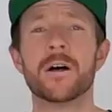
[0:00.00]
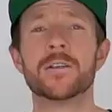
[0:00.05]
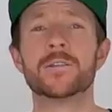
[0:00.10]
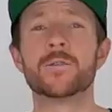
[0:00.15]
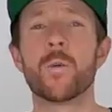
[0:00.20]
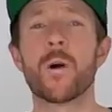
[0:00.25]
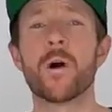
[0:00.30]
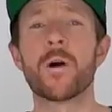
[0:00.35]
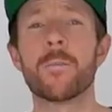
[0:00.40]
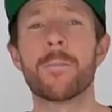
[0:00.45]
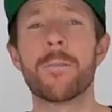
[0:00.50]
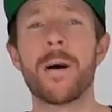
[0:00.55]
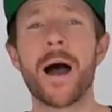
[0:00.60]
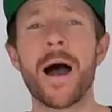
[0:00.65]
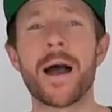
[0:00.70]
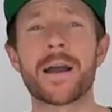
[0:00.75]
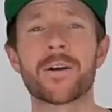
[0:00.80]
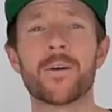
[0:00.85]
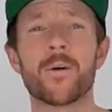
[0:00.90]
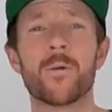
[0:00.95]
So welcome
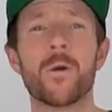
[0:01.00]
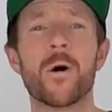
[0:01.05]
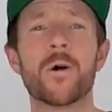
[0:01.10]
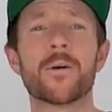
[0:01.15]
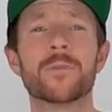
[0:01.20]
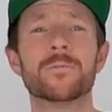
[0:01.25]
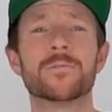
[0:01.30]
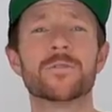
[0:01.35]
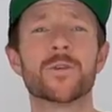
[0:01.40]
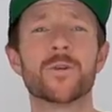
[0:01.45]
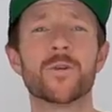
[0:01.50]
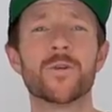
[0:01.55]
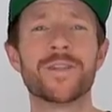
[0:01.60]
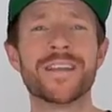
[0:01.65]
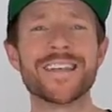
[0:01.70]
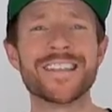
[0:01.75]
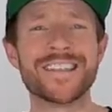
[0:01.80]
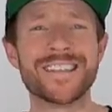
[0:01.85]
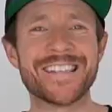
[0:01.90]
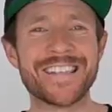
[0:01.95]
back, or welcome to
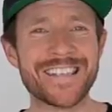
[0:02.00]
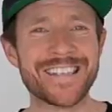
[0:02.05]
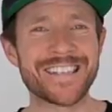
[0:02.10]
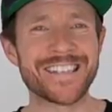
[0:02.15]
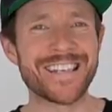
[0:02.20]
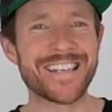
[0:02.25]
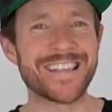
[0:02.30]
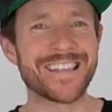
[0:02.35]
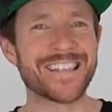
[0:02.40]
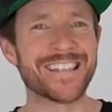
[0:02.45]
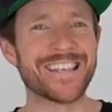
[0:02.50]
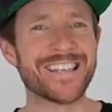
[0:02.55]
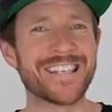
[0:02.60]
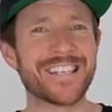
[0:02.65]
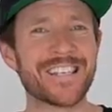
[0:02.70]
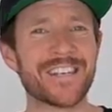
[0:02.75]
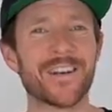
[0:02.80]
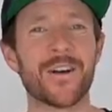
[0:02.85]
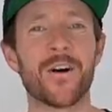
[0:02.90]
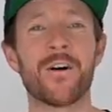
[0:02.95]
the sixteenth
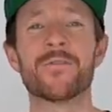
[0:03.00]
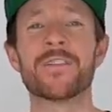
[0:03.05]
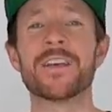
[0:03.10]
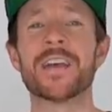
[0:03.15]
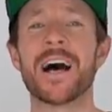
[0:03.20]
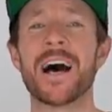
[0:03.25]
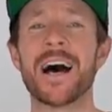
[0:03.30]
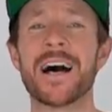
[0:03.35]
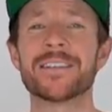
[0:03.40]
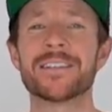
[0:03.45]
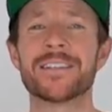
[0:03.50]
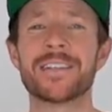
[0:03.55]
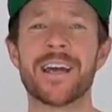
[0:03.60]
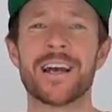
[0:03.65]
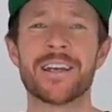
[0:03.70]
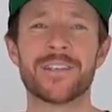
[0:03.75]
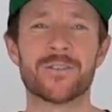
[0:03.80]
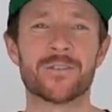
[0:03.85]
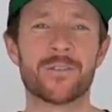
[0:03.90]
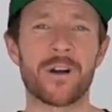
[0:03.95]
edition of the R C
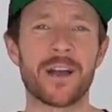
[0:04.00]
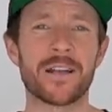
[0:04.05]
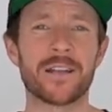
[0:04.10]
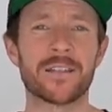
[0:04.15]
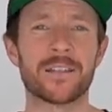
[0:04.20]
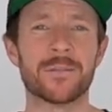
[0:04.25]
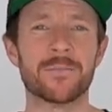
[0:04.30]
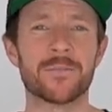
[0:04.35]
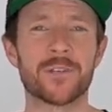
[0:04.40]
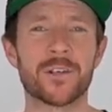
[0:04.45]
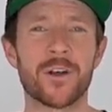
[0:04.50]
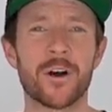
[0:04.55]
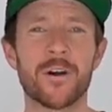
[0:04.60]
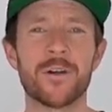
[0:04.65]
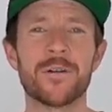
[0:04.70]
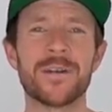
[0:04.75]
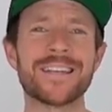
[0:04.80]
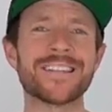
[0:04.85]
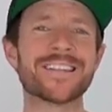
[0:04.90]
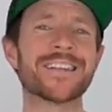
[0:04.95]
A Training Tip
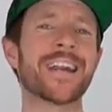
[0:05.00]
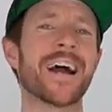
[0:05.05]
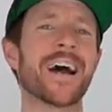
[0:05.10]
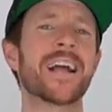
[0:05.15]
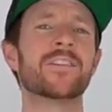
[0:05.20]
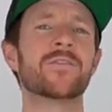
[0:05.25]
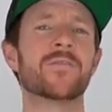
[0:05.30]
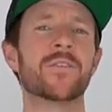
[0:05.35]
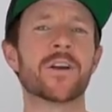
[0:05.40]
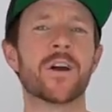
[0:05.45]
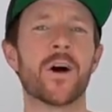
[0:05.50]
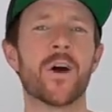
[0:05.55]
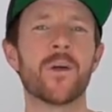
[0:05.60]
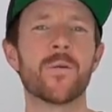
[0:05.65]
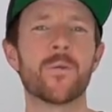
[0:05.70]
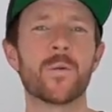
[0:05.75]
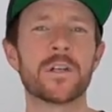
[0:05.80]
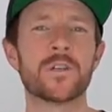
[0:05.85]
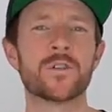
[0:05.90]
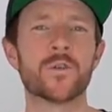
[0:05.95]
Show. In today's
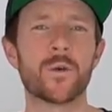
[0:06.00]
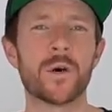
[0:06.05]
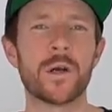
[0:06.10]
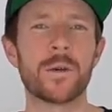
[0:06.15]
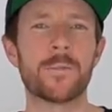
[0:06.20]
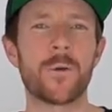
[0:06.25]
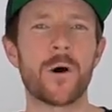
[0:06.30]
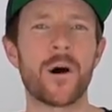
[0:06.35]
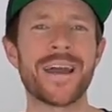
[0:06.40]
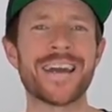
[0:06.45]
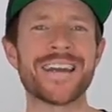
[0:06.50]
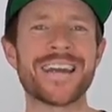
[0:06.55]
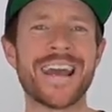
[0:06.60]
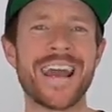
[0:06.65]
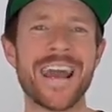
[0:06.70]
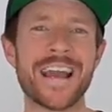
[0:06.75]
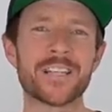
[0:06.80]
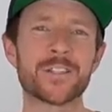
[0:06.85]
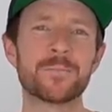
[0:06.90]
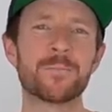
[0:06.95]
video, we're joined by
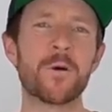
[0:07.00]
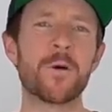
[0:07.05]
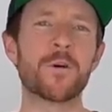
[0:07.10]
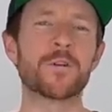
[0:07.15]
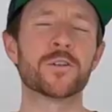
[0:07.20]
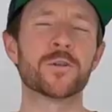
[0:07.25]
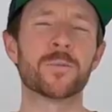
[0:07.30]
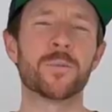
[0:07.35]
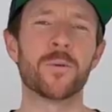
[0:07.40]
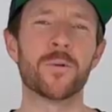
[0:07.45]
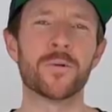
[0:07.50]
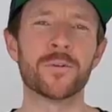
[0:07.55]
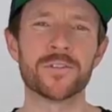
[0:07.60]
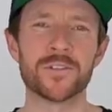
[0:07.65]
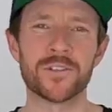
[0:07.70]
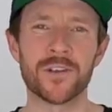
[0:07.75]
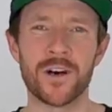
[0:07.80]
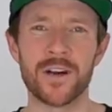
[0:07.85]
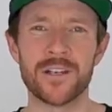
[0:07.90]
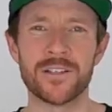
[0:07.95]
an expert
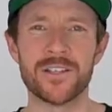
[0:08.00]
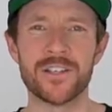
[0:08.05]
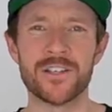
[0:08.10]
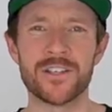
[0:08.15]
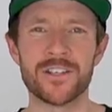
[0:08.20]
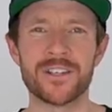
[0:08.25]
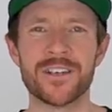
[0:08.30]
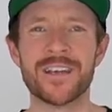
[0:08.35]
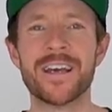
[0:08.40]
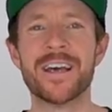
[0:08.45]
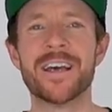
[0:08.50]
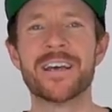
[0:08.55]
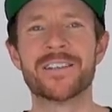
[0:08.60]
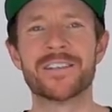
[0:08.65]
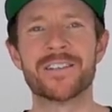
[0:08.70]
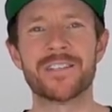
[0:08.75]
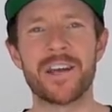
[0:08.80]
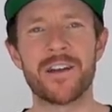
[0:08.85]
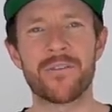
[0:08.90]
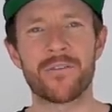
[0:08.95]
sports dietitian,
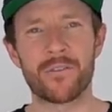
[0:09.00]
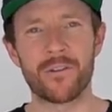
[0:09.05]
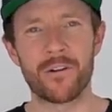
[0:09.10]
Steph